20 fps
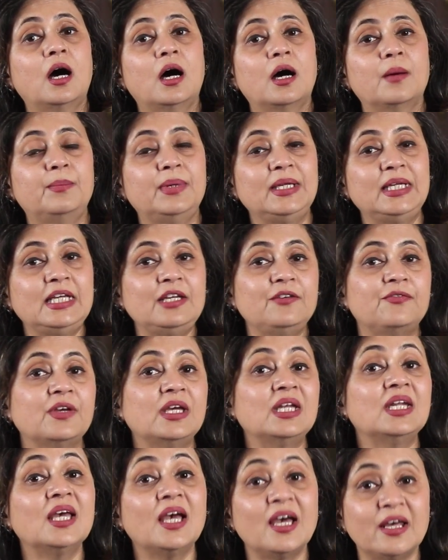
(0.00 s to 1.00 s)
a belief
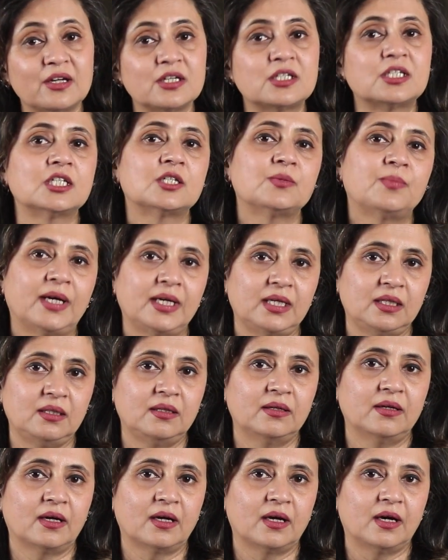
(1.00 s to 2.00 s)
inherited by Indira